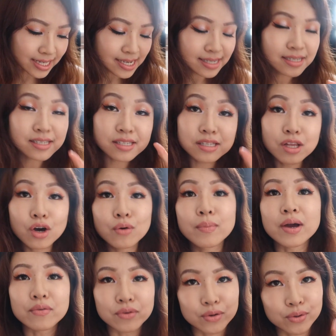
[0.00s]
need to slow
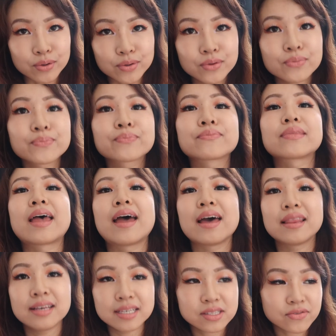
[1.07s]
my roll,
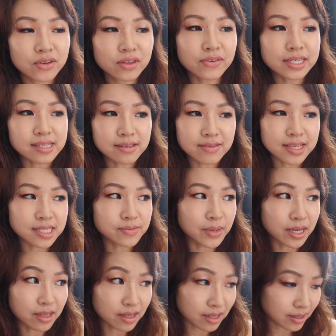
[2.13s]
at least for the rest of this
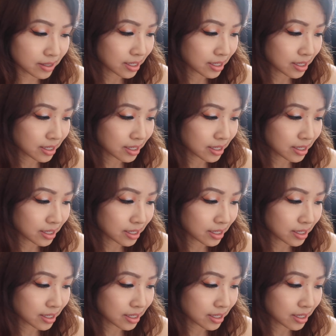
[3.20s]
month.